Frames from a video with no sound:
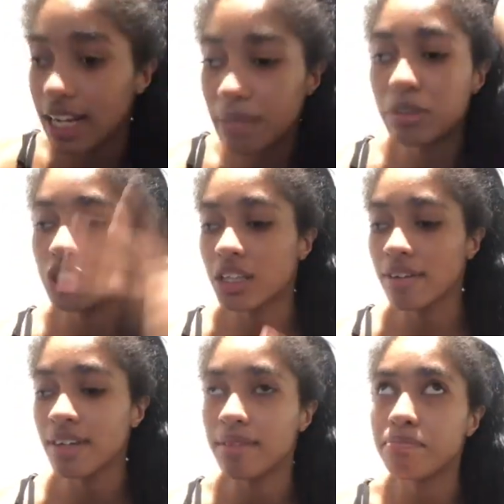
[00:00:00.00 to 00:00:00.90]
I'm gonna just give
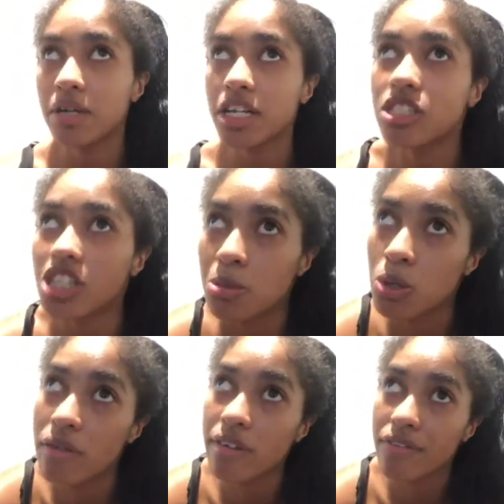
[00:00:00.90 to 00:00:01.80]
it up. But it took me
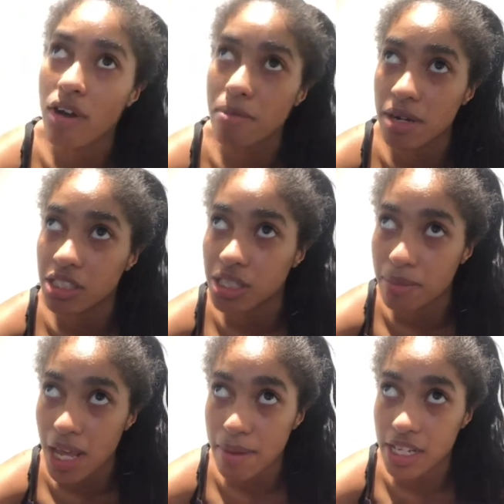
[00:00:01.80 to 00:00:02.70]
over 4 months to
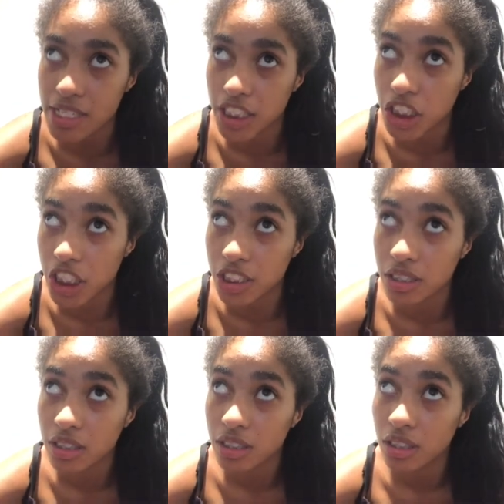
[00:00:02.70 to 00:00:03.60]
make my decision.
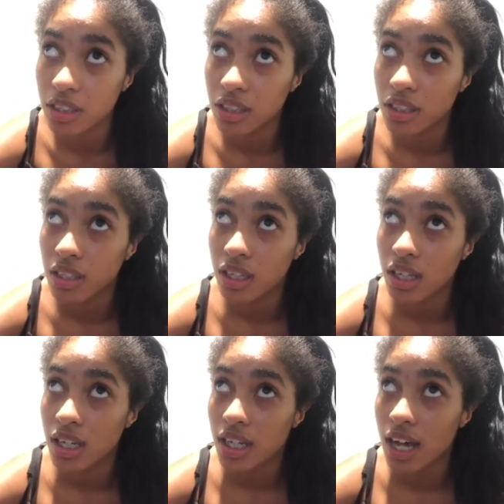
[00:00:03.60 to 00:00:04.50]

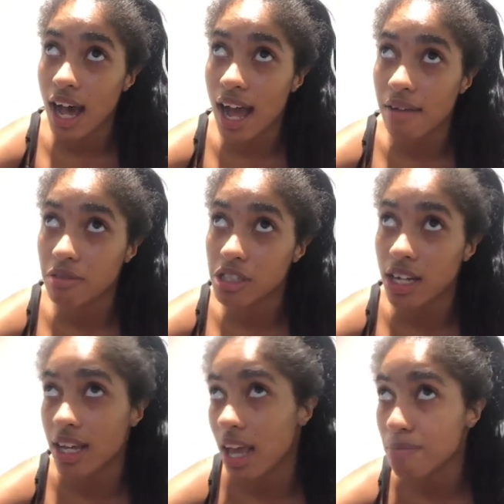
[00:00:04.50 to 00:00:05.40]
I was
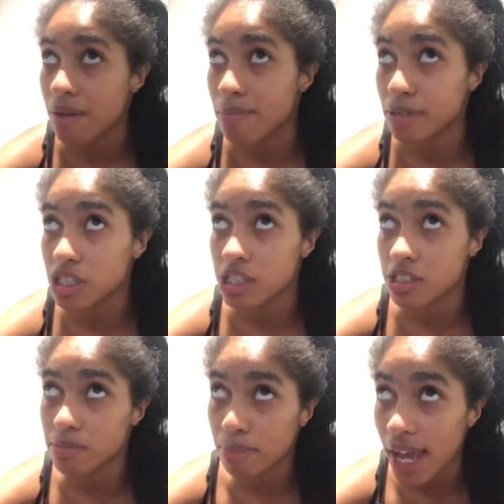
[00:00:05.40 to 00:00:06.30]
gonna get Pepper
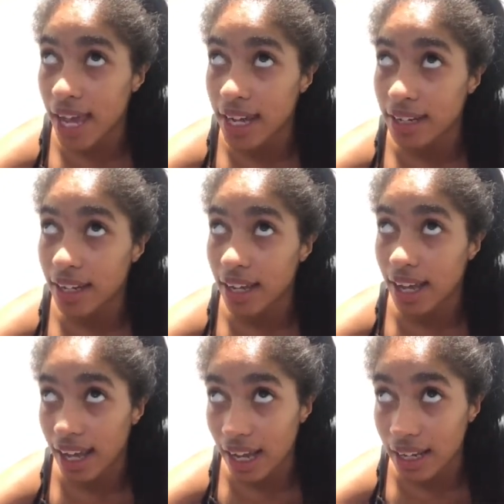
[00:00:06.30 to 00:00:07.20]
spayed
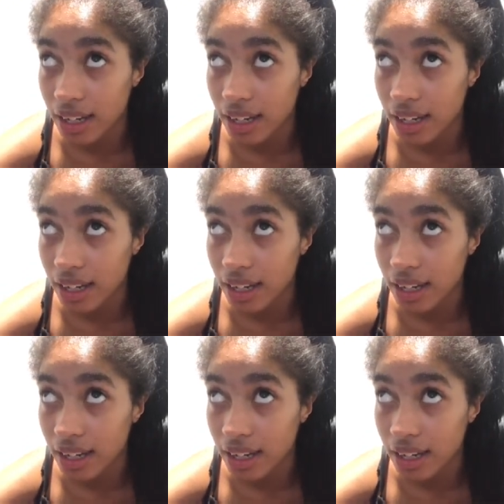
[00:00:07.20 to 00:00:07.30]
in